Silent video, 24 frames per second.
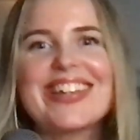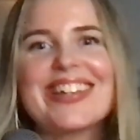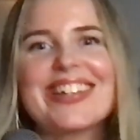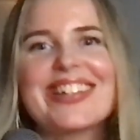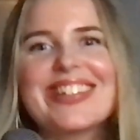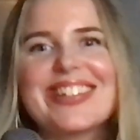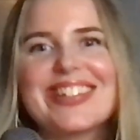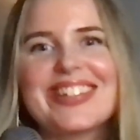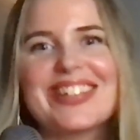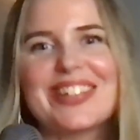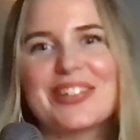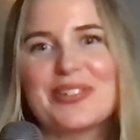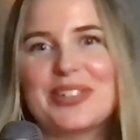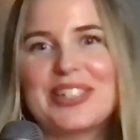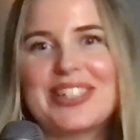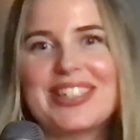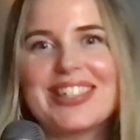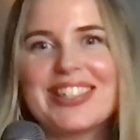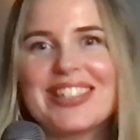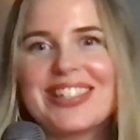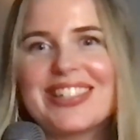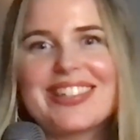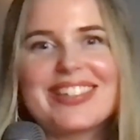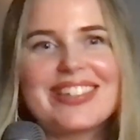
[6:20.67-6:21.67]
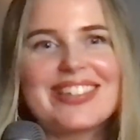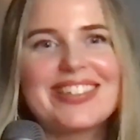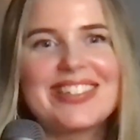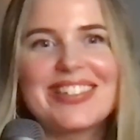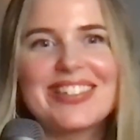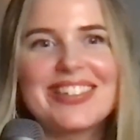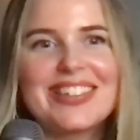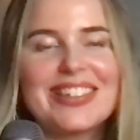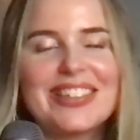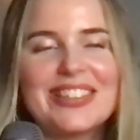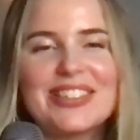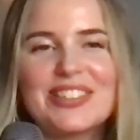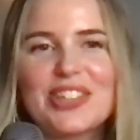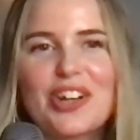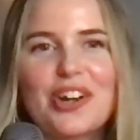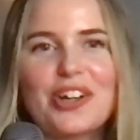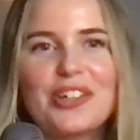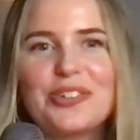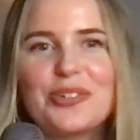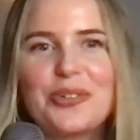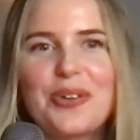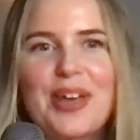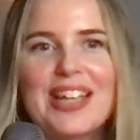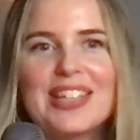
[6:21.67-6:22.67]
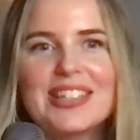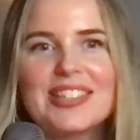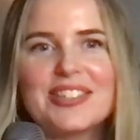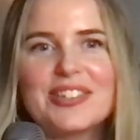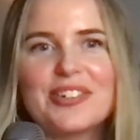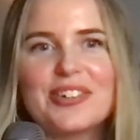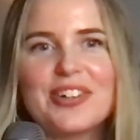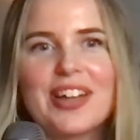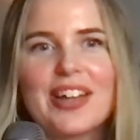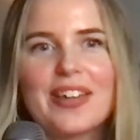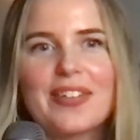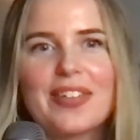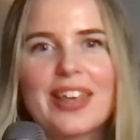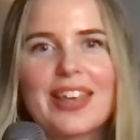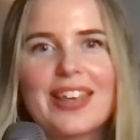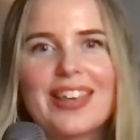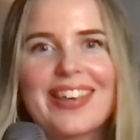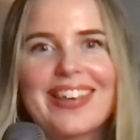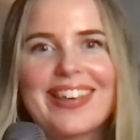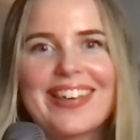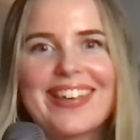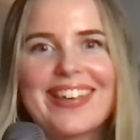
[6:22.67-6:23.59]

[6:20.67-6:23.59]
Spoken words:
So it's hard to answer, I think.